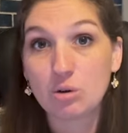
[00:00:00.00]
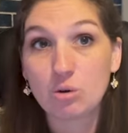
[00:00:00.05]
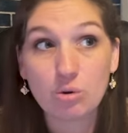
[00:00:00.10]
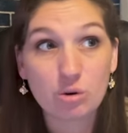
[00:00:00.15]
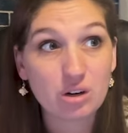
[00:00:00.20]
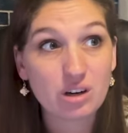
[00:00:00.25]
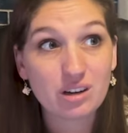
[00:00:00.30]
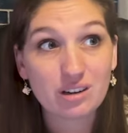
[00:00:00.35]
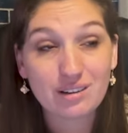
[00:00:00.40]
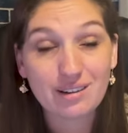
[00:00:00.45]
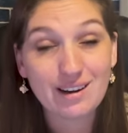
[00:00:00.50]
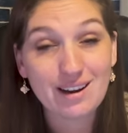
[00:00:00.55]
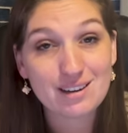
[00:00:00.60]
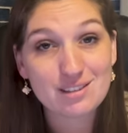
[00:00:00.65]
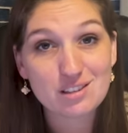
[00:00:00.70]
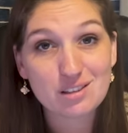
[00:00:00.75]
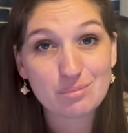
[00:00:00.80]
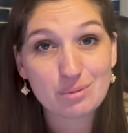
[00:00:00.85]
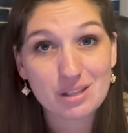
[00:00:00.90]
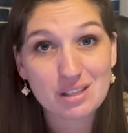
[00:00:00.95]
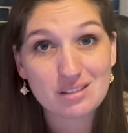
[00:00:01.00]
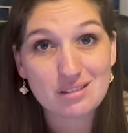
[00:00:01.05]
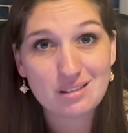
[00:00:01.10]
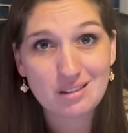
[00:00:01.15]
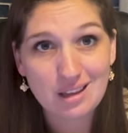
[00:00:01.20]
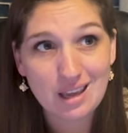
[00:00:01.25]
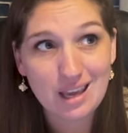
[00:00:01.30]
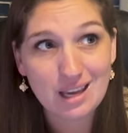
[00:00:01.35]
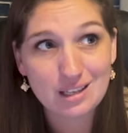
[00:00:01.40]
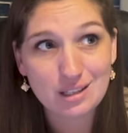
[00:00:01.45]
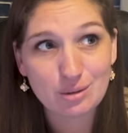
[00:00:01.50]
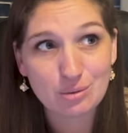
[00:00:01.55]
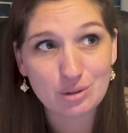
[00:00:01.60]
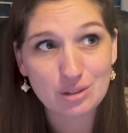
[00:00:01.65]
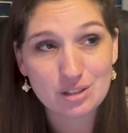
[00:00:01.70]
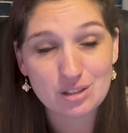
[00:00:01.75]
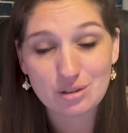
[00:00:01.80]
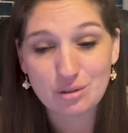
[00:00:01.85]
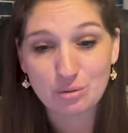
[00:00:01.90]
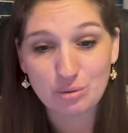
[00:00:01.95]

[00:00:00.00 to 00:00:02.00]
or it actually applies to the annual too,